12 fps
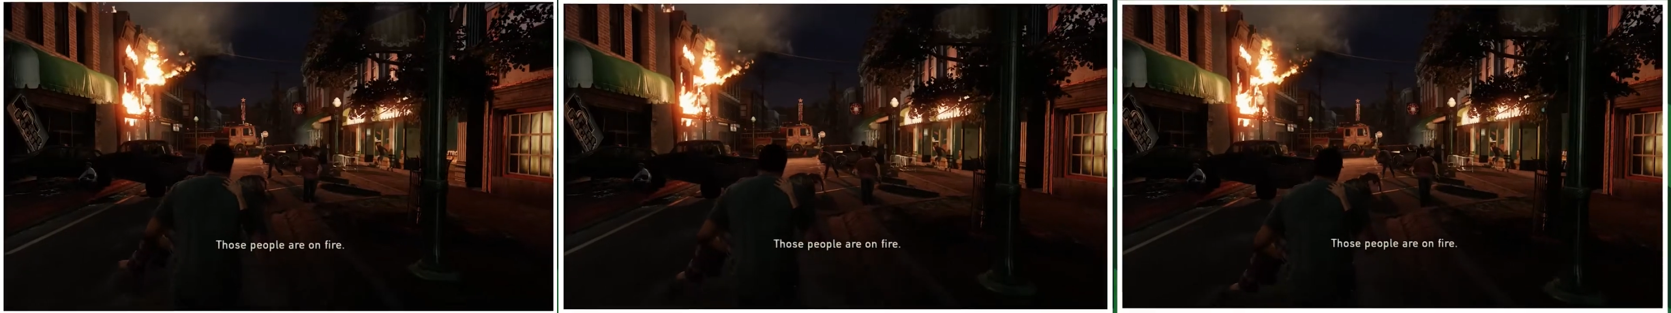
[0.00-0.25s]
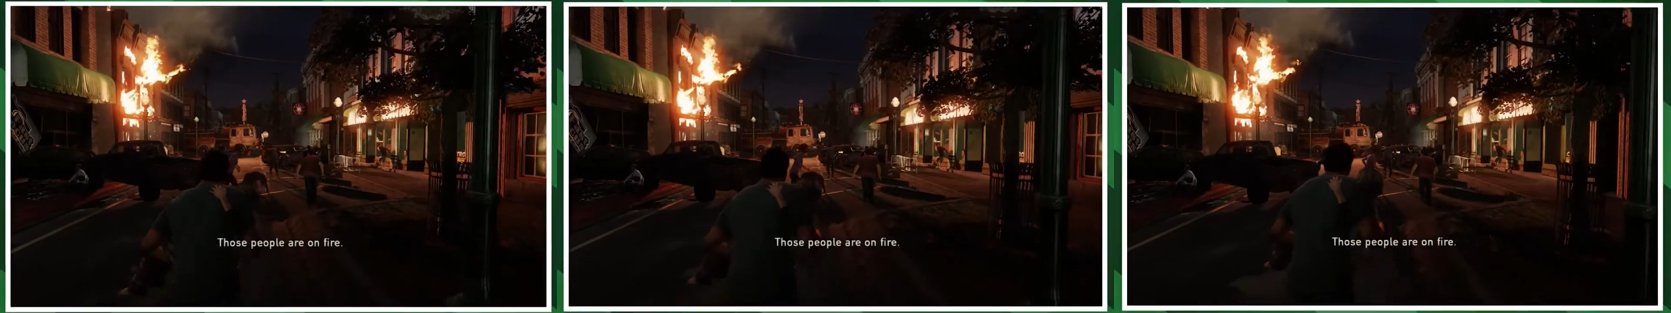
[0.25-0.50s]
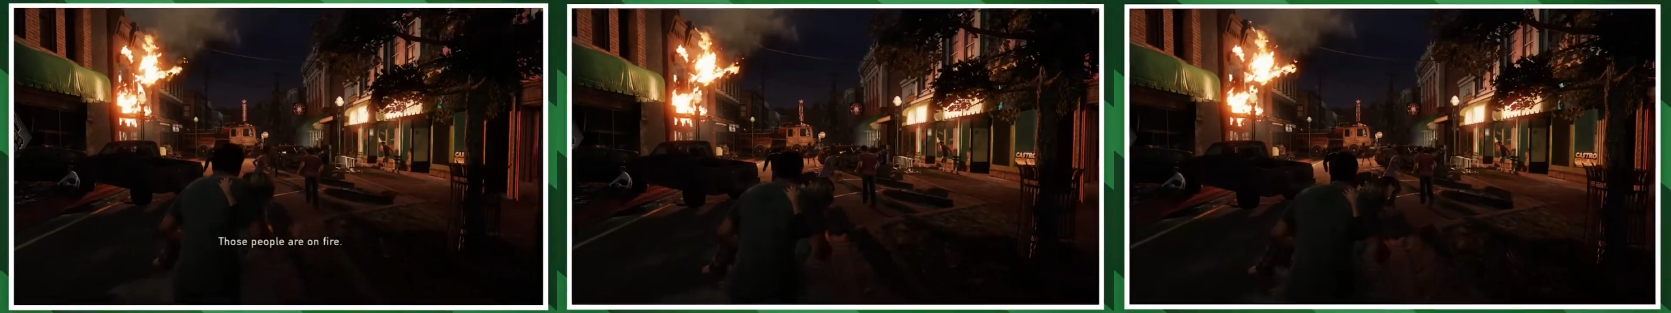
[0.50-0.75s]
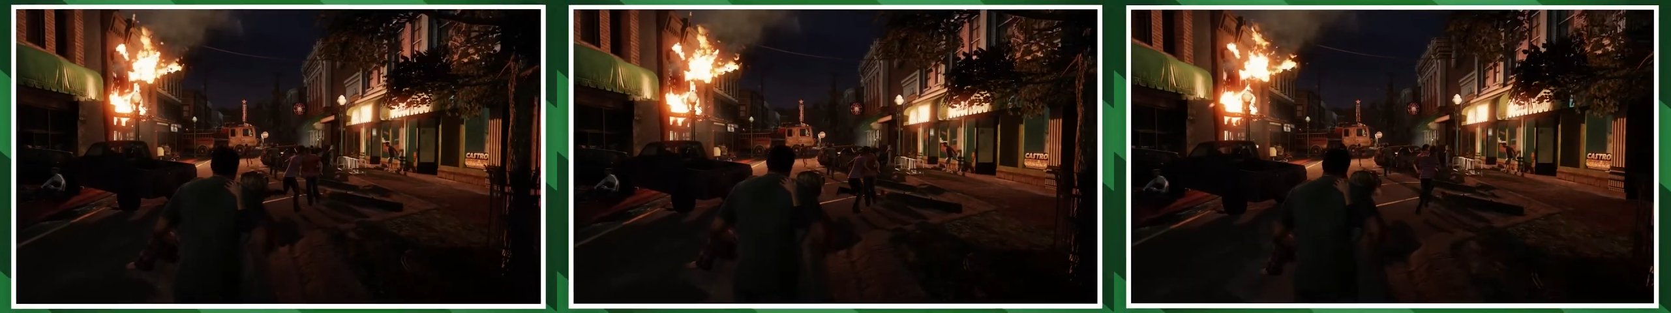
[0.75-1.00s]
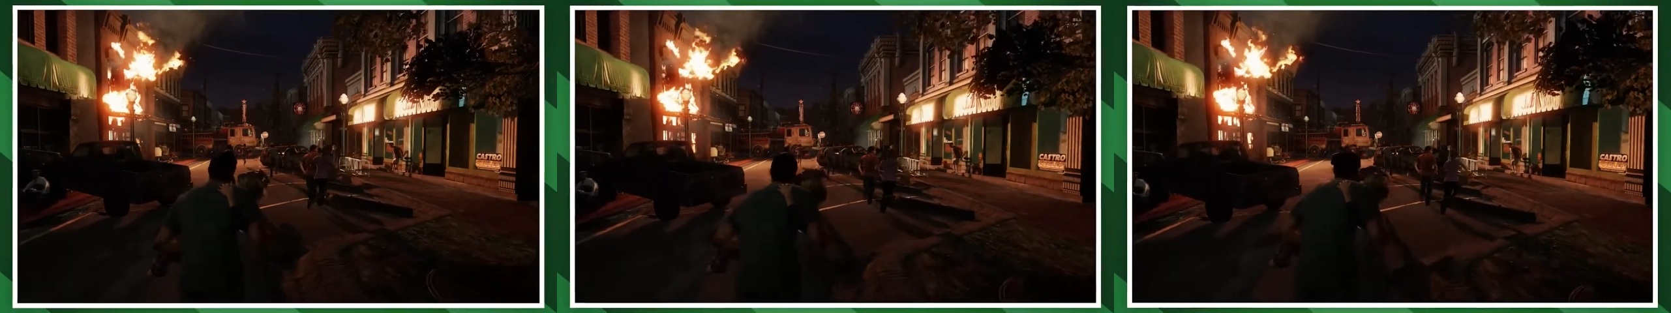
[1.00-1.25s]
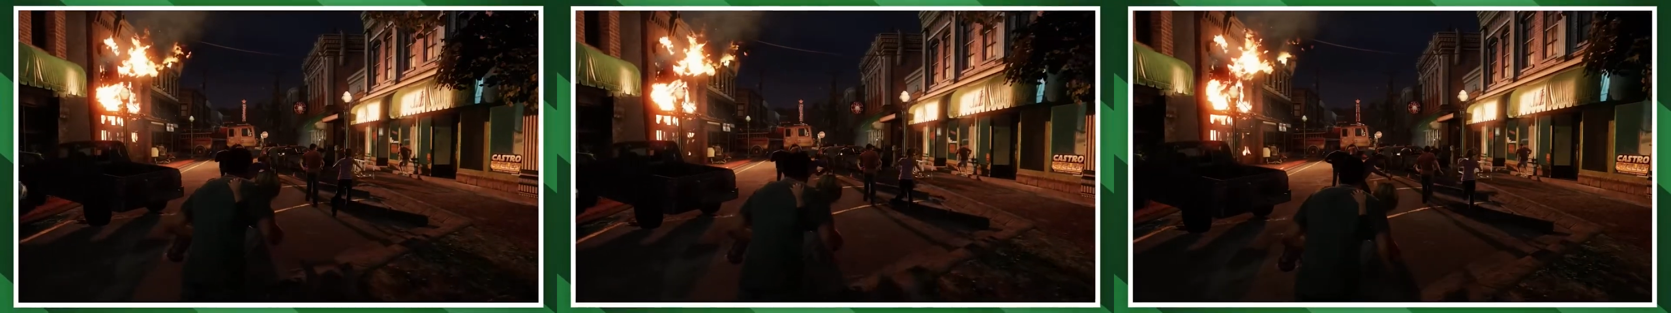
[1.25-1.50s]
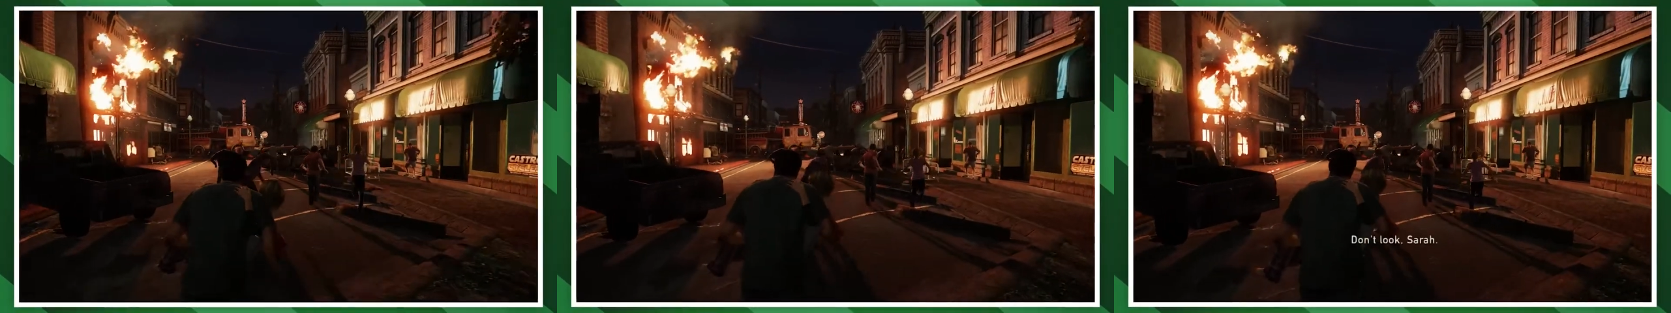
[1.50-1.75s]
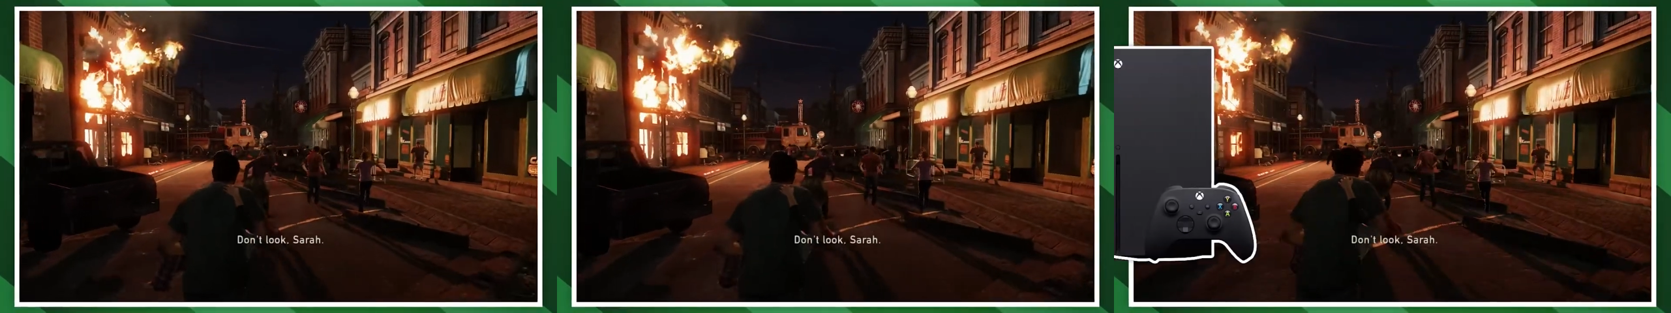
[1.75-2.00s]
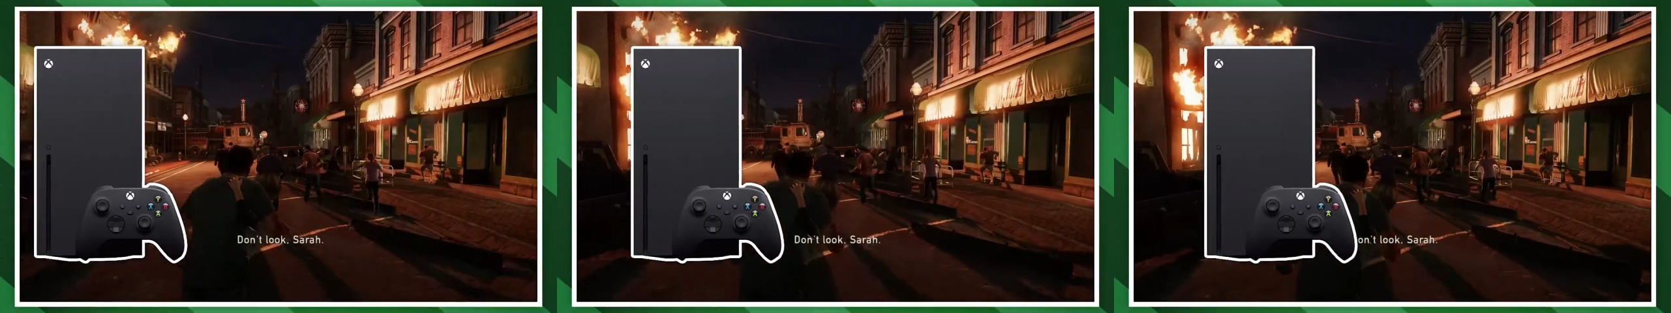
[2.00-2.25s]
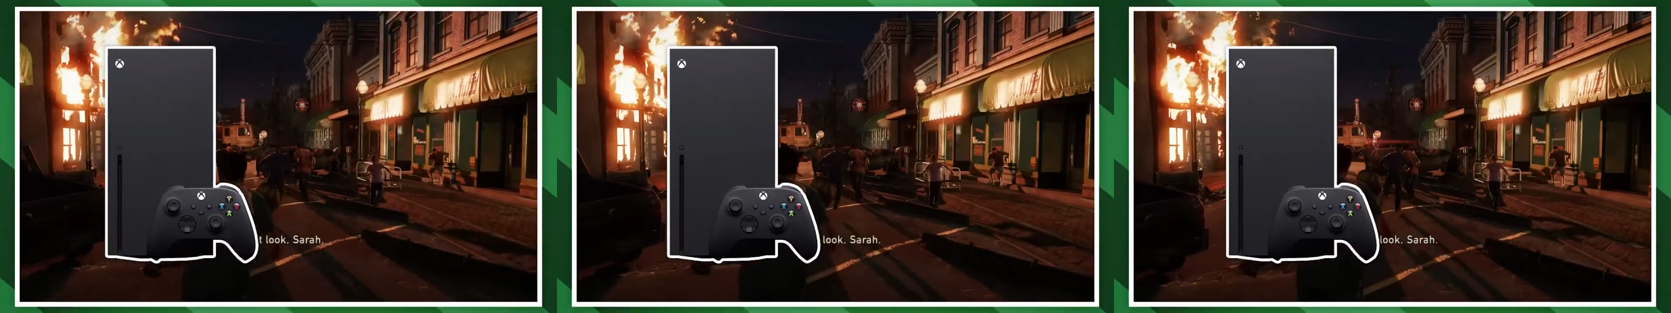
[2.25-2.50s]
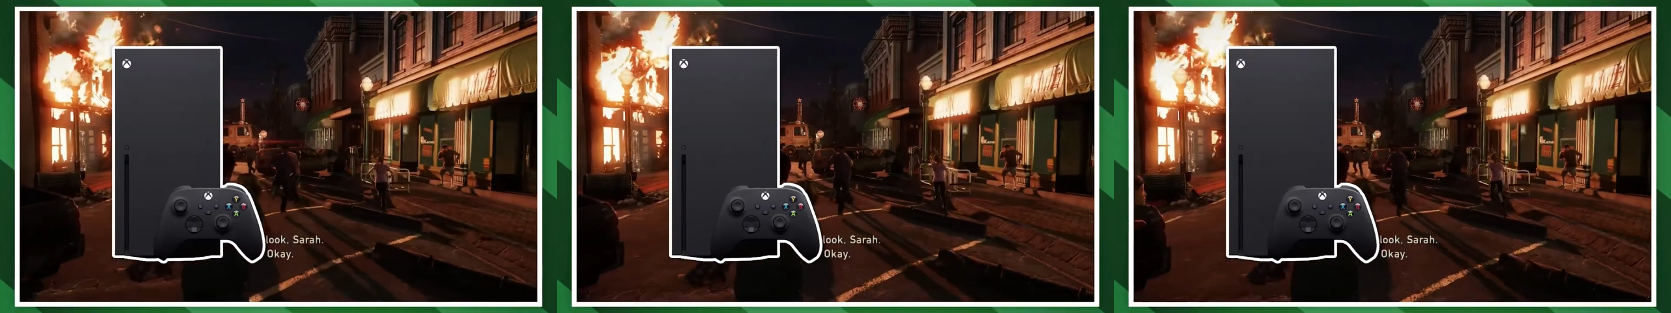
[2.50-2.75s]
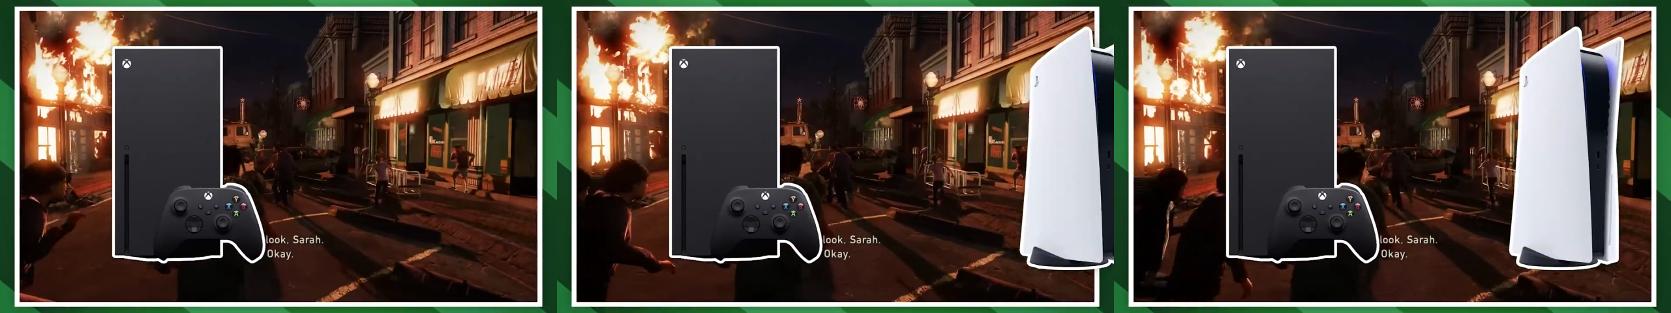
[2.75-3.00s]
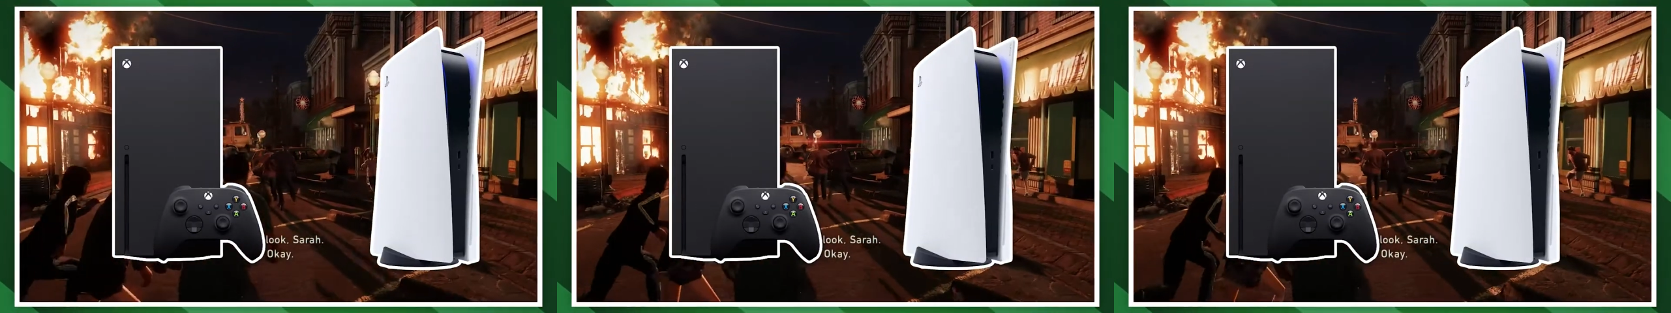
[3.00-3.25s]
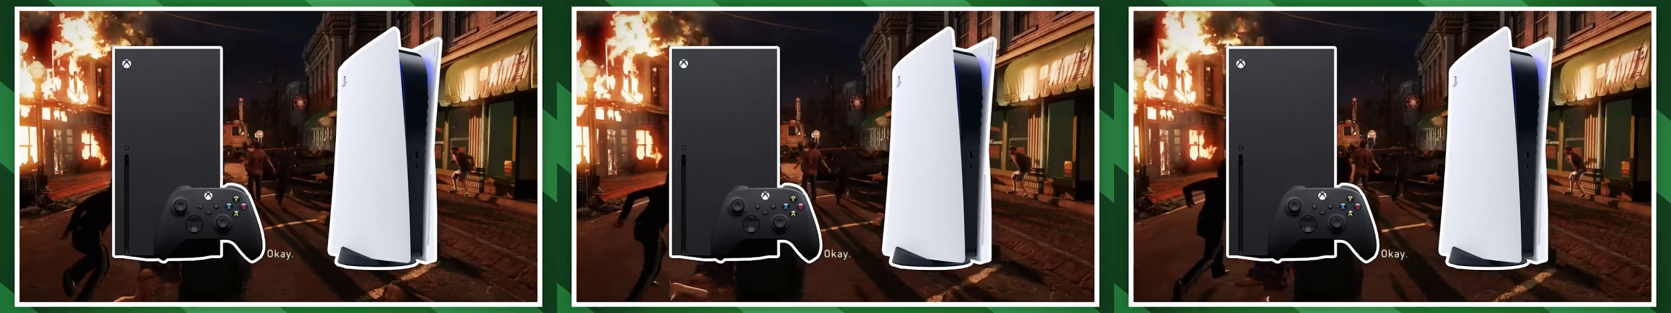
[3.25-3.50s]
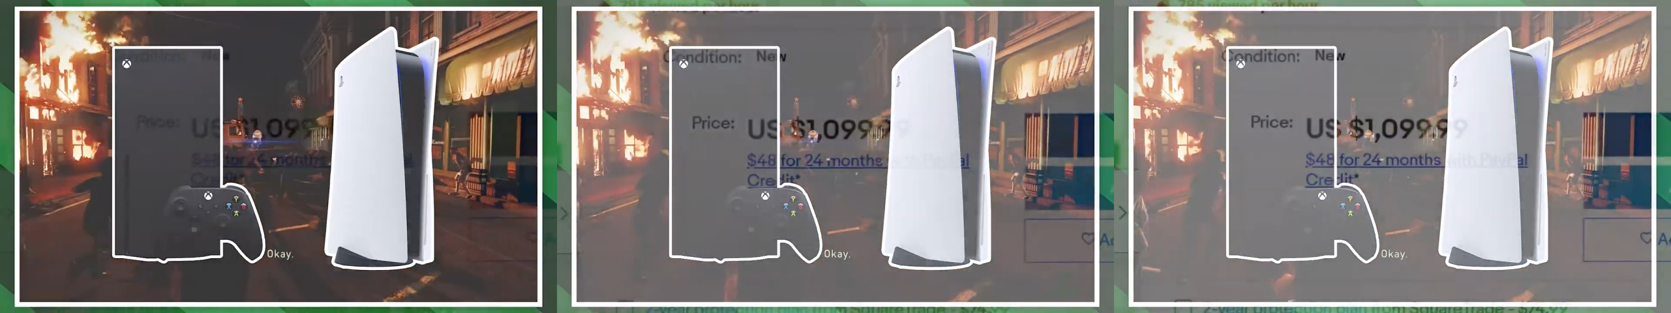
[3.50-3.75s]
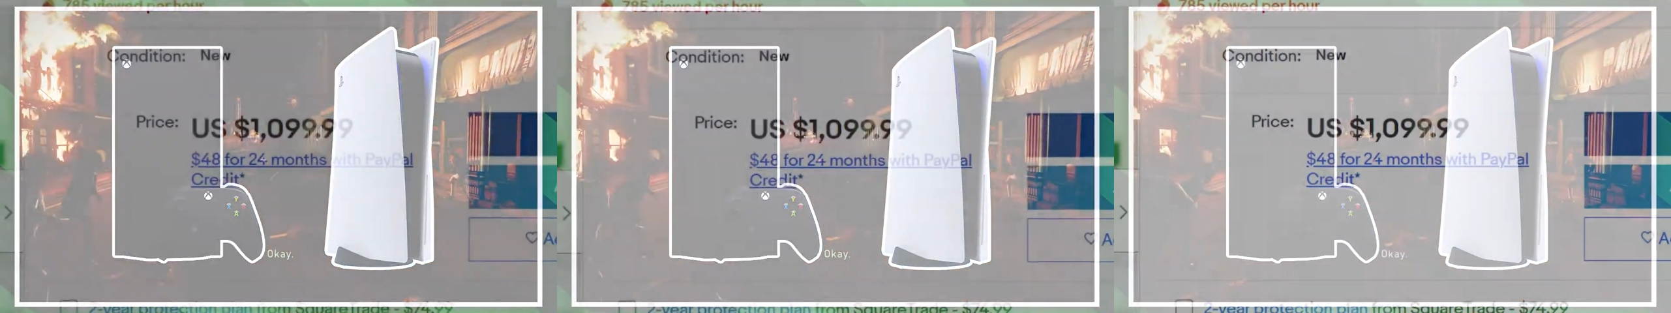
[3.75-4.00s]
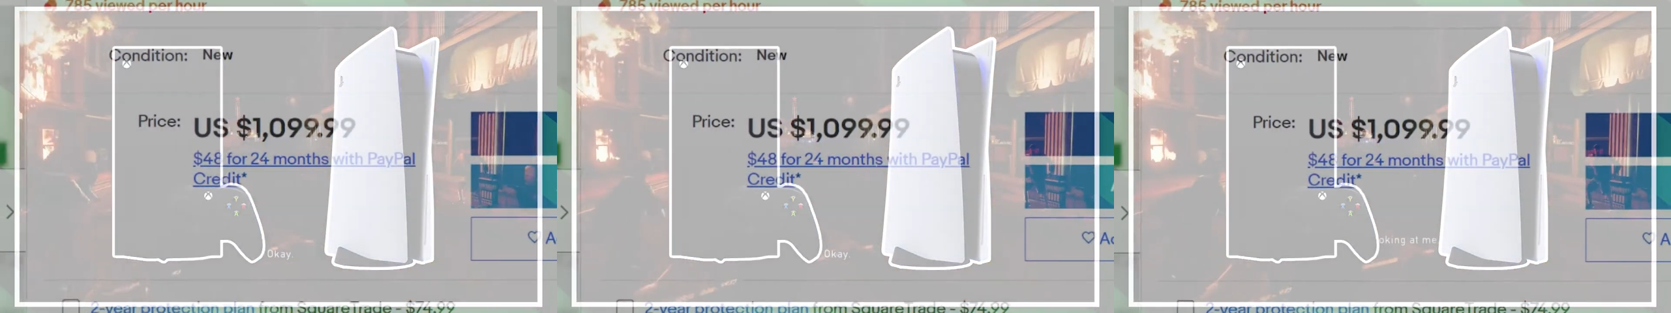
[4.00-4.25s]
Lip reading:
No face is visible, so there are no lips to read.